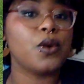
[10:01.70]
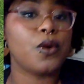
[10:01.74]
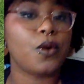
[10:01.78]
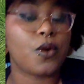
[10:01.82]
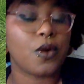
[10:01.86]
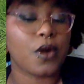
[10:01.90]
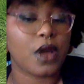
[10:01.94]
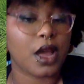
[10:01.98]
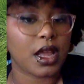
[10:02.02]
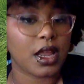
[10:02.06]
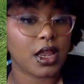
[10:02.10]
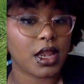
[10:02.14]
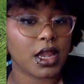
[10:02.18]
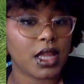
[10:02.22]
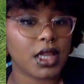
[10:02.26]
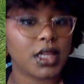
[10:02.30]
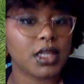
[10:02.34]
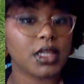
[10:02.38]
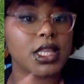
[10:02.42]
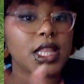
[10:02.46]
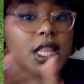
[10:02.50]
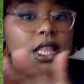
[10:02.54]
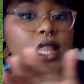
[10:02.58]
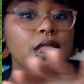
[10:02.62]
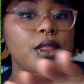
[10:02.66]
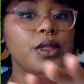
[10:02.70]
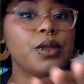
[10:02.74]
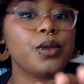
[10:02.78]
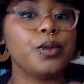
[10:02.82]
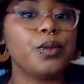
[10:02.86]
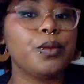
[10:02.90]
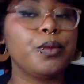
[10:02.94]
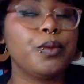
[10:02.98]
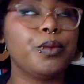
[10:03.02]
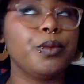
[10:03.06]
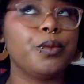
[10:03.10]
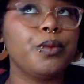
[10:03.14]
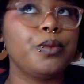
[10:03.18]
on
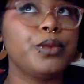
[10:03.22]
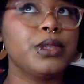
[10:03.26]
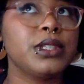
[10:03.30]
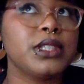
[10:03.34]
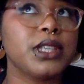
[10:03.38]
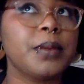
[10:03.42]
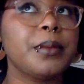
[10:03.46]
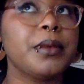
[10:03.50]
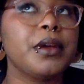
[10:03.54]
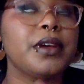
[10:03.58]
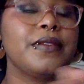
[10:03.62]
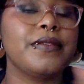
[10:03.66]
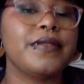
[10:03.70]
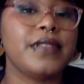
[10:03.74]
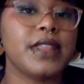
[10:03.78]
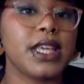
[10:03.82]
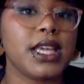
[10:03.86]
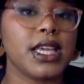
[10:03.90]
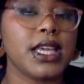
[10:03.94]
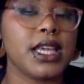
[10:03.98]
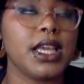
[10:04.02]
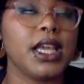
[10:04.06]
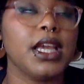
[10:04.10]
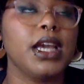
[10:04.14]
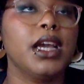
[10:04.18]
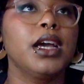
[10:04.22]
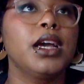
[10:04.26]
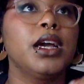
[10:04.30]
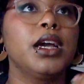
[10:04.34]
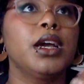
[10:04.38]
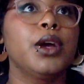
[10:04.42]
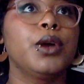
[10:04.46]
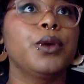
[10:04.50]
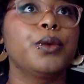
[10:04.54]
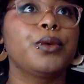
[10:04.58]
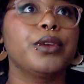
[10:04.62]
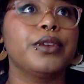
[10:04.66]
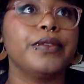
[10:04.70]
some of the
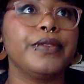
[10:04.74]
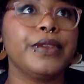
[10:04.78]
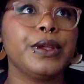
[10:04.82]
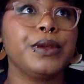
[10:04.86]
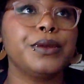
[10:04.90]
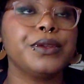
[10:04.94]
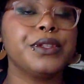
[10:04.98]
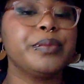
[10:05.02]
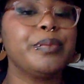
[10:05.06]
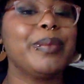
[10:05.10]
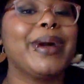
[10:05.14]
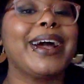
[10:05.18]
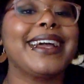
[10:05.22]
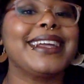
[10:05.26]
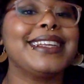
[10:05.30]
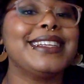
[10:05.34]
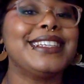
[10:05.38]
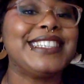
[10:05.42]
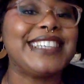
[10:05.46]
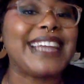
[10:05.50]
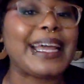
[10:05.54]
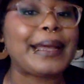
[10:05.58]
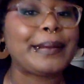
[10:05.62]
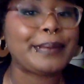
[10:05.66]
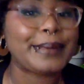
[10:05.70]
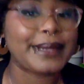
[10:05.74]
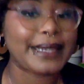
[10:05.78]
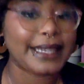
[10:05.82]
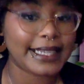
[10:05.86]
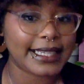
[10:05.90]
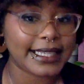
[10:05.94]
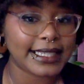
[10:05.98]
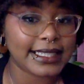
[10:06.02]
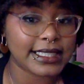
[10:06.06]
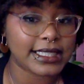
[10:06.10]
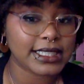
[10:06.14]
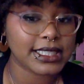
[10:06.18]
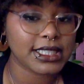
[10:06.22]
reviews by
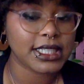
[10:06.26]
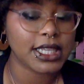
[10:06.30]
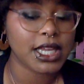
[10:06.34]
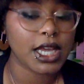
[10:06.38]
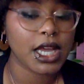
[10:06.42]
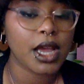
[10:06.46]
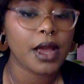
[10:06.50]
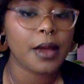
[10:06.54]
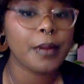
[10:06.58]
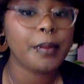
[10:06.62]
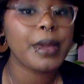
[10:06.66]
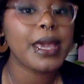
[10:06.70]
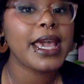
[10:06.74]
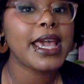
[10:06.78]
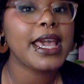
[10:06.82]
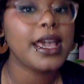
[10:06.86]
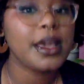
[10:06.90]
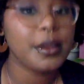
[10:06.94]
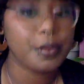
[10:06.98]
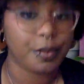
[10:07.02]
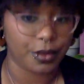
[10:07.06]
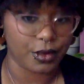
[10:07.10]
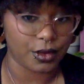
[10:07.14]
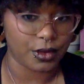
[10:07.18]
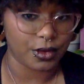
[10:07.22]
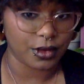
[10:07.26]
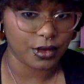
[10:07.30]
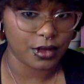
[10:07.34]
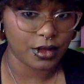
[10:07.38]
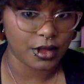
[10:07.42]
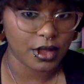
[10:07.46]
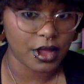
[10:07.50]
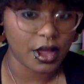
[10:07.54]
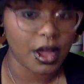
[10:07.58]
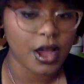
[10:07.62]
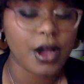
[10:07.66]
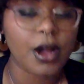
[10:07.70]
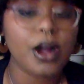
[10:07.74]
Japanese people,
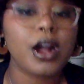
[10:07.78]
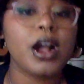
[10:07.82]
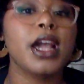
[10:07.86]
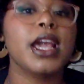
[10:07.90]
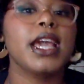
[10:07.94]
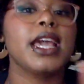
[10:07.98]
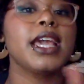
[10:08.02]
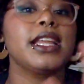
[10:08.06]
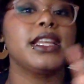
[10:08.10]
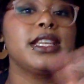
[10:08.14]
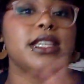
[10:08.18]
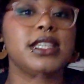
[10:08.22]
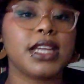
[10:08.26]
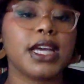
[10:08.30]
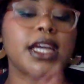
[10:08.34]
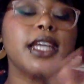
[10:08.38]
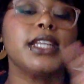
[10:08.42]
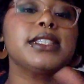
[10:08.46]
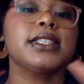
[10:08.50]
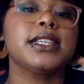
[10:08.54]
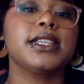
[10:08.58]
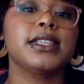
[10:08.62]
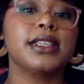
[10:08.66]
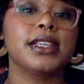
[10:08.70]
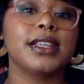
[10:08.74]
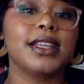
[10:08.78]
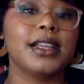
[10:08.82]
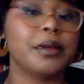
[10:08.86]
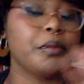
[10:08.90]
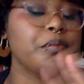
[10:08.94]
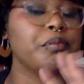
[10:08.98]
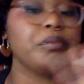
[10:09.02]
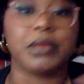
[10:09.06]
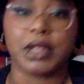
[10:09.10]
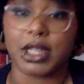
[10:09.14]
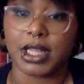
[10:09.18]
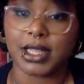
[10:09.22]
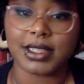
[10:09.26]
it does,
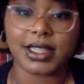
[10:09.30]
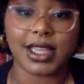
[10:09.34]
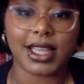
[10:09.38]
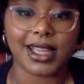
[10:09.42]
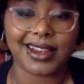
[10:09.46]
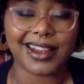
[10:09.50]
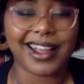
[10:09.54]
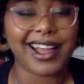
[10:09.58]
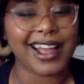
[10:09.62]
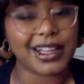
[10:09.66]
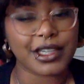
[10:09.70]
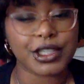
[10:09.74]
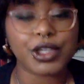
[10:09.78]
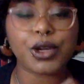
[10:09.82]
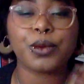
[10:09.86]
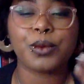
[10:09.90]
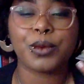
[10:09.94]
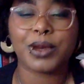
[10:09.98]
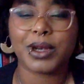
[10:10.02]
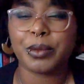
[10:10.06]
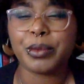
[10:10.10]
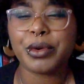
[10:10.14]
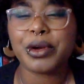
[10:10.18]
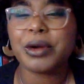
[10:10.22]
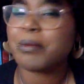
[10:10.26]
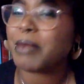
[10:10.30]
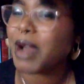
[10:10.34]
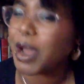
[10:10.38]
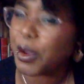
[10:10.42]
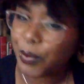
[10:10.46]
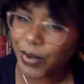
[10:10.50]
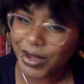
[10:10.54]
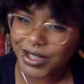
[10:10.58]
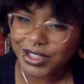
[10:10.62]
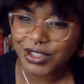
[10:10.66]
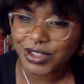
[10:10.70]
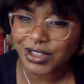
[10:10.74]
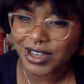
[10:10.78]
because again, I don't want to put my
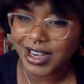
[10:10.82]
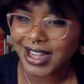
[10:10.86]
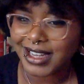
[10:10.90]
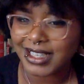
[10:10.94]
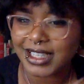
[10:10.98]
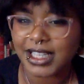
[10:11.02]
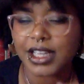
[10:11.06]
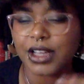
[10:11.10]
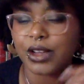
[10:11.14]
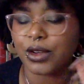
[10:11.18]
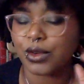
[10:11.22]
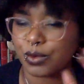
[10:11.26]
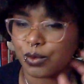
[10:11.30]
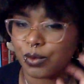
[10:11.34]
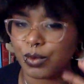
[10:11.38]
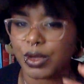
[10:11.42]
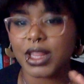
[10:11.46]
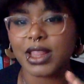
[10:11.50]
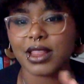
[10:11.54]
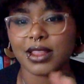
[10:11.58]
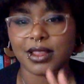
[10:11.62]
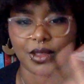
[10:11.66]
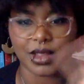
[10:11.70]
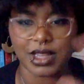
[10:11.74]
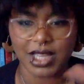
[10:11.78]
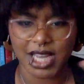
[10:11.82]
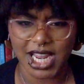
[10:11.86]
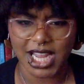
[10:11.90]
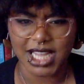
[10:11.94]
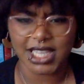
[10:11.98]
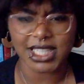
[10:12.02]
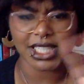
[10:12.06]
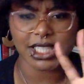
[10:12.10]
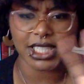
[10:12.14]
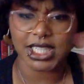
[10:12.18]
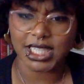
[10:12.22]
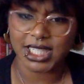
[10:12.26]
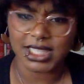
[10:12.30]
Western idea on what
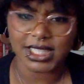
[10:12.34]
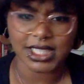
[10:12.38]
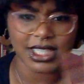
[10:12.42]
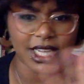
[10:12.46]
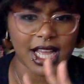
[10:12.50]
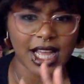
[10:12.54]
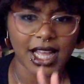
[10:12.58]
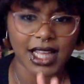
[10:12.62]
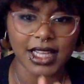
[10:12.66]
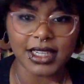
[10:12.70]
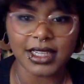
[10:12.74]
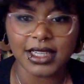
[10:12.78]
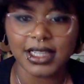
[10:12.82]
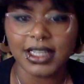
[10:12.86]
is not,